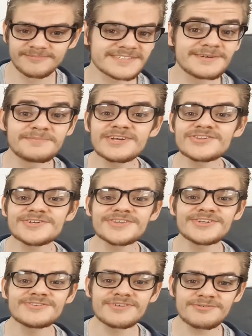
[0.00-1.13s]
So make sure that
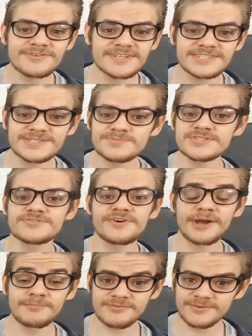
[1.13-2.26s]
you definitely
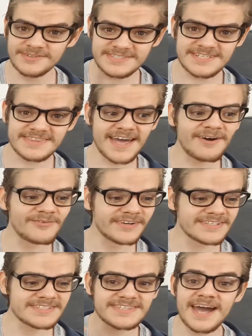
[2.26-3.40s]
subscribe if you want to see that one,
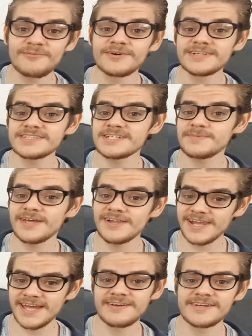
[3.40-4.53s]
because that one is going to be
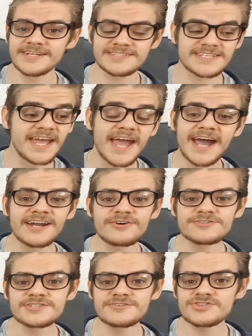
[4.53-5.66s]
hilarious. And
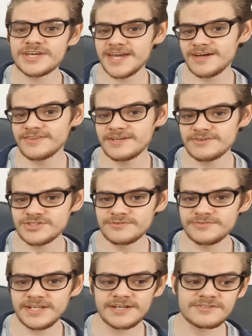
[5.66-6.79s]
also check out the original
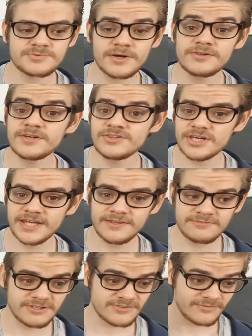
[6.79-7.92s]
video as well. You can check out
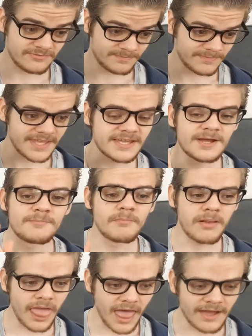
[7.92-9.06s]

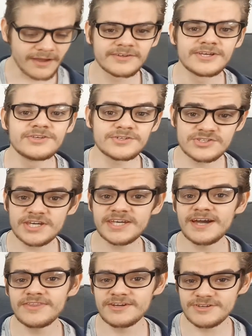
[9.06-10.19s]
the You can check
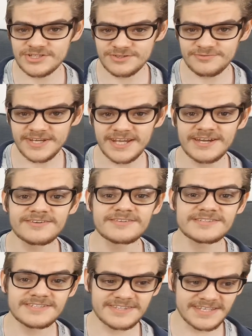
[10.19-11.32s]
out the original video
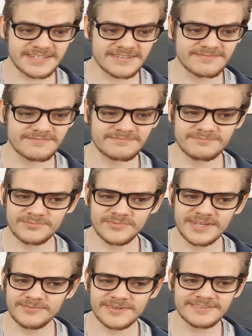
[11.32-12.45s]
to the bit.
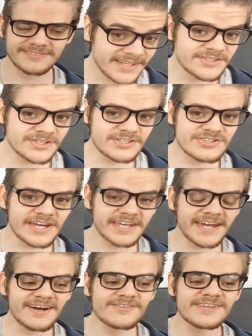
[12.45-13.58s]
Wait, what? You can check
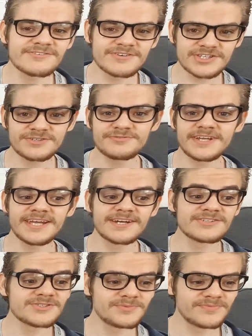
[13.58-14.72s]
out the original video
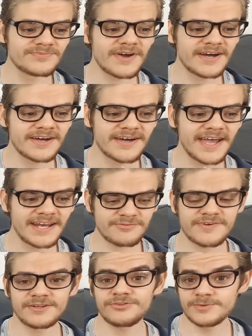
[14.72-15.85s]
to
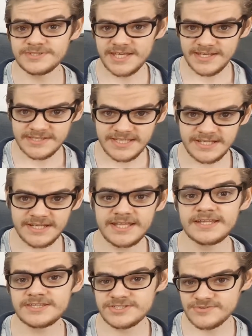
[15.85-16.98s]
NFL 2018 in
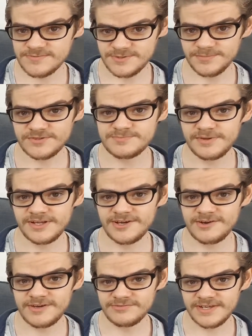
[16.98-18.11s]
that description box below.
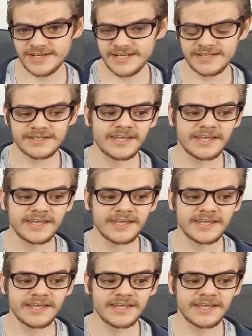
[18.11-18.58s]
I've left the link.